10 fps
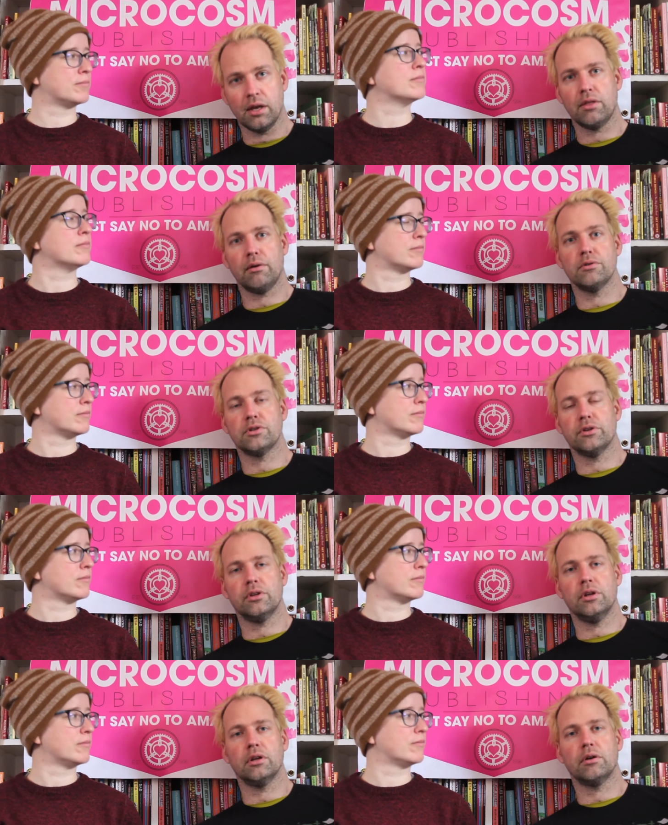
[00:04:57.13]
Speaker 1: that
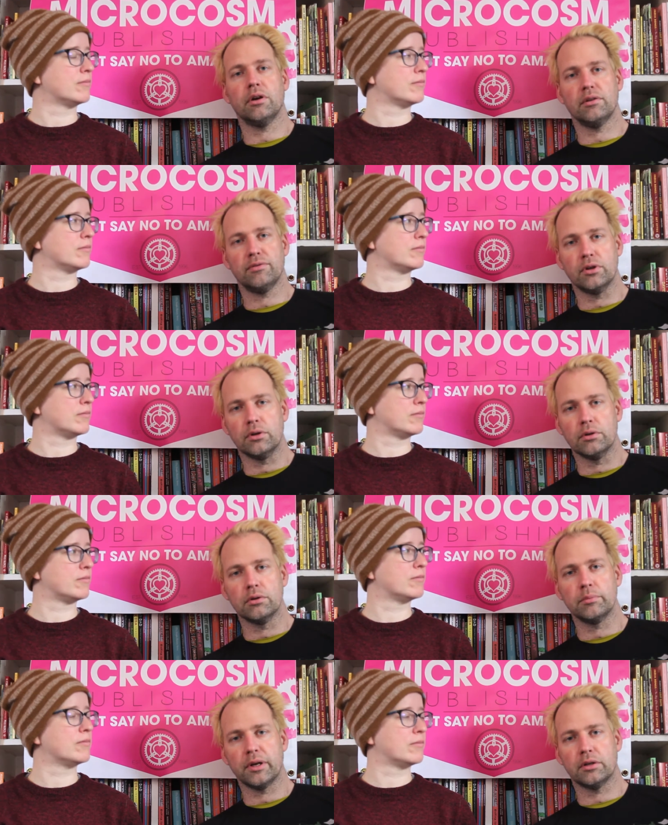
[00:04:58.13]
resulted in quite a
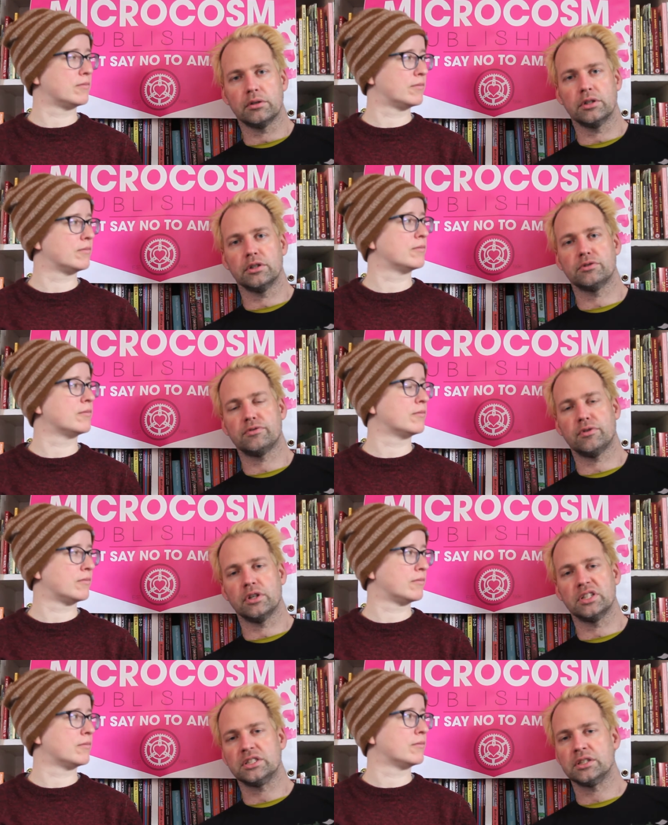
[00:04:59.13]
few mail orders
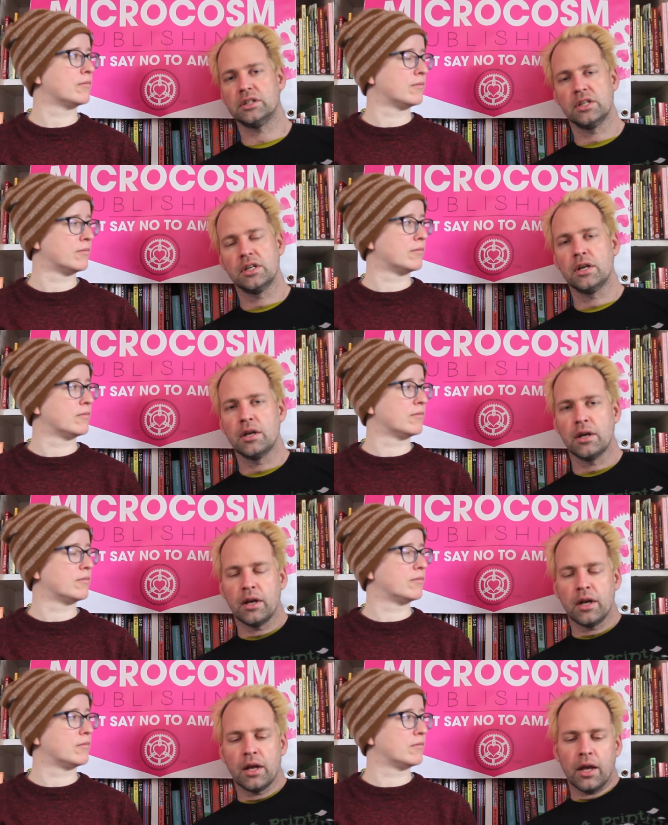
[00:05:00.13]
for us.
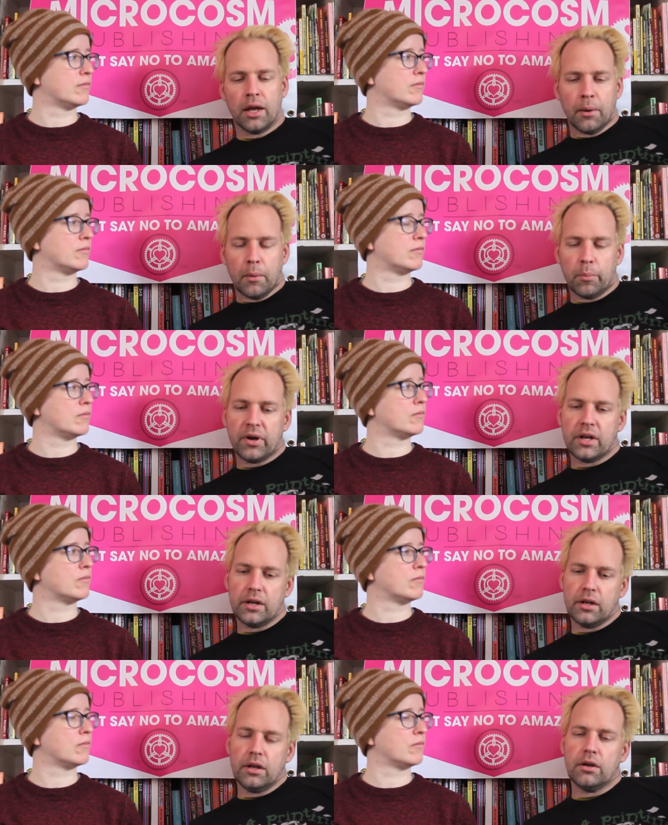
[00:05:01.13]

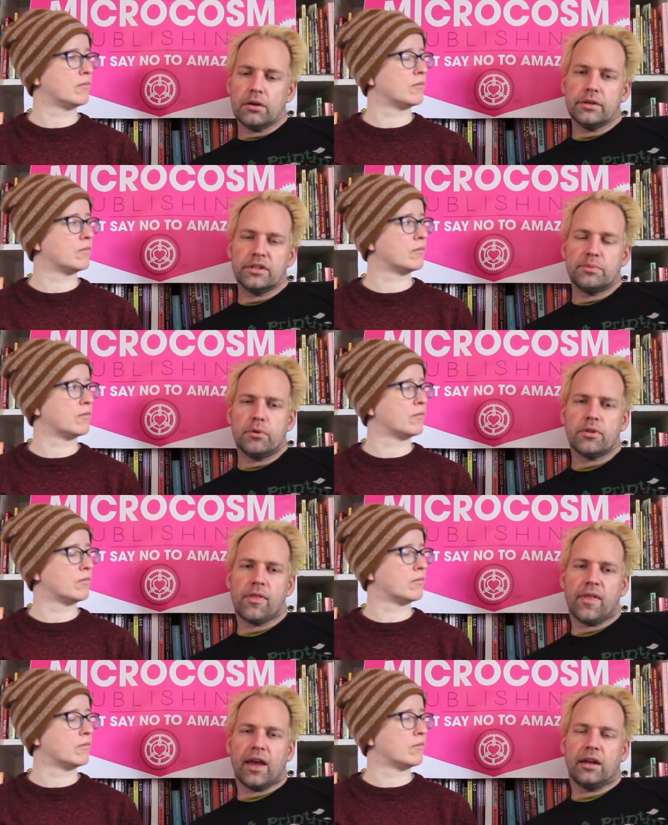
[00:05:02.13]
But, you know, it's more
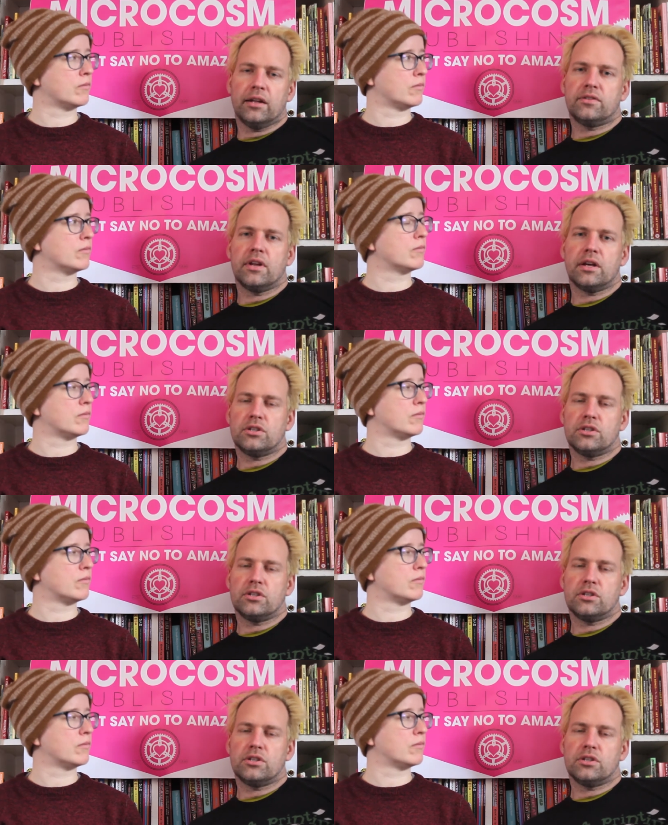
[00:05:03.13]
than that. It's not